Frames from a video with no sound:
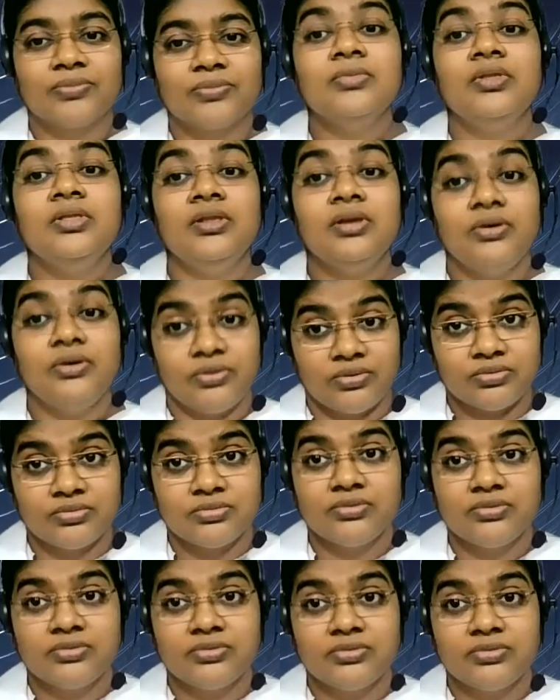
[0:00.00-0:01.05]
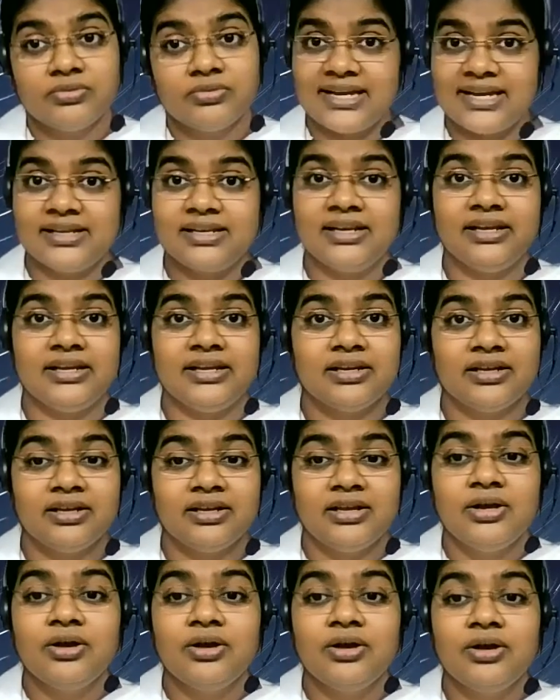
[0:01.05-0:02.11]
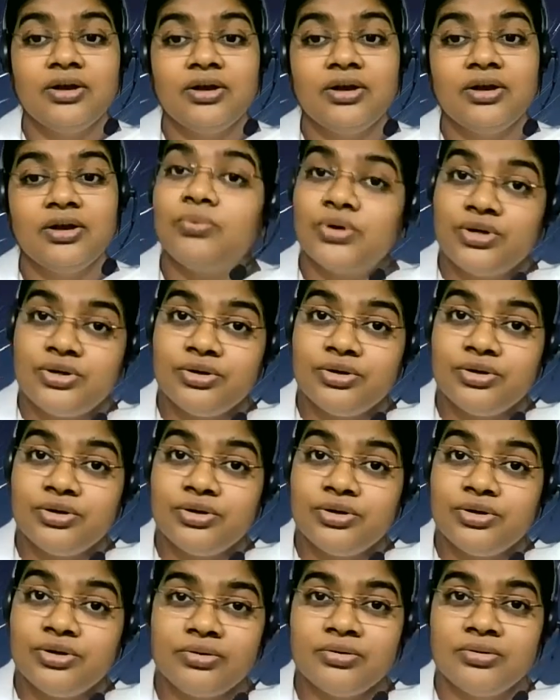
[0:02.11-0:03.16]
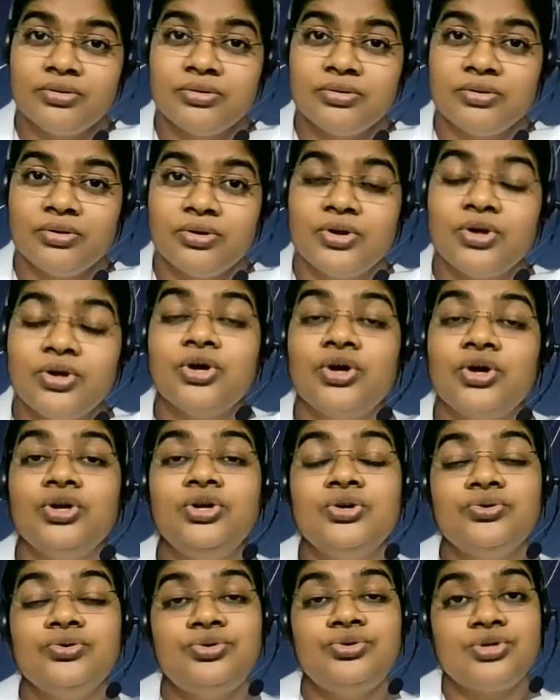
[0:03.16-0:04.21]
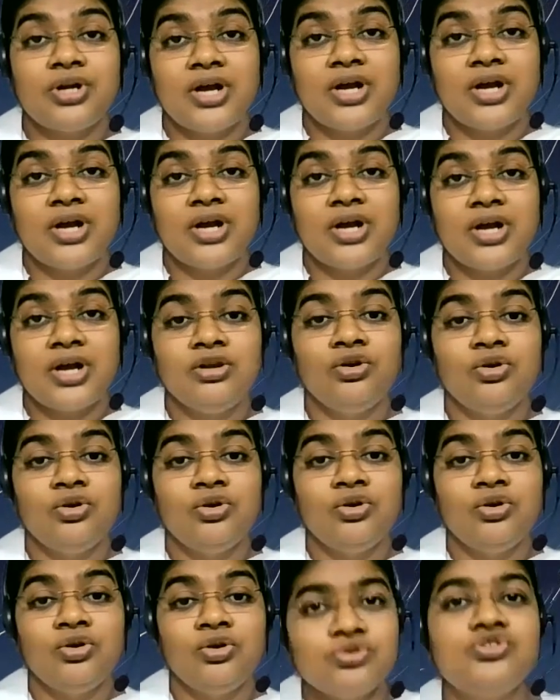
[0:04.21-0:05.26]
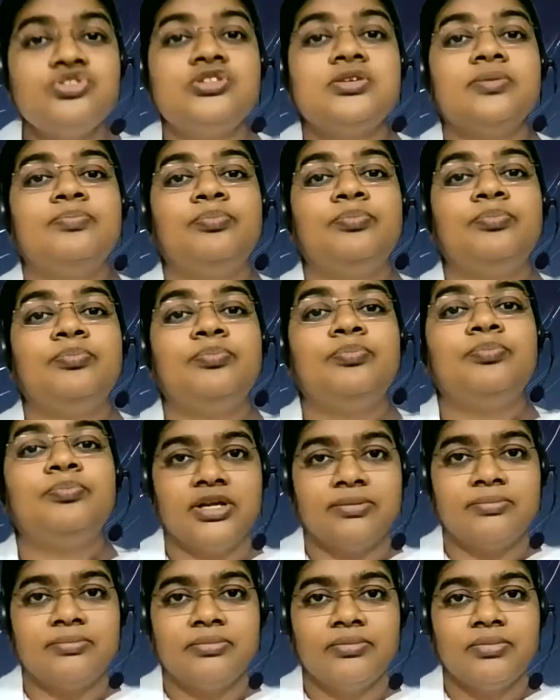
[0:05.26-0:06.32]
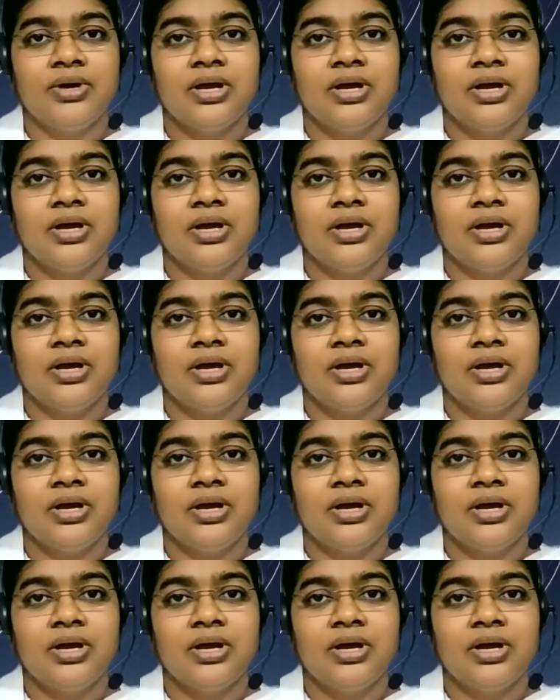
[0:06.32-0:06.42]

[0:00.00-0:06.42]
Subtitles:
No, exactly. What do? You try not to support them